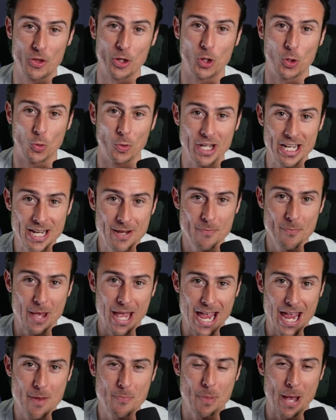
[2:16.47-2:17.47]
The Green
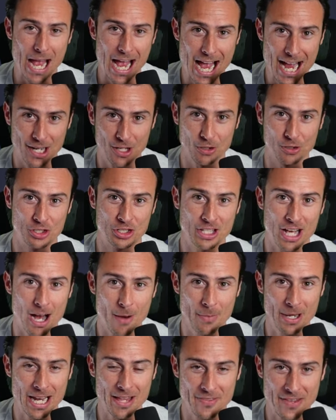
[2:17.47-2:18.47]
Bay Packers
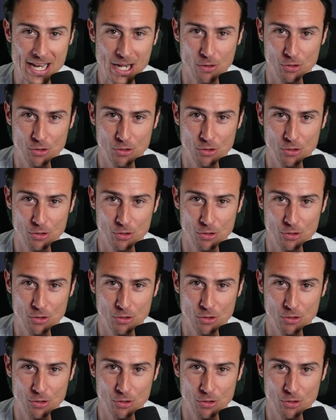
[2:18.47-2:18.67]
dominating the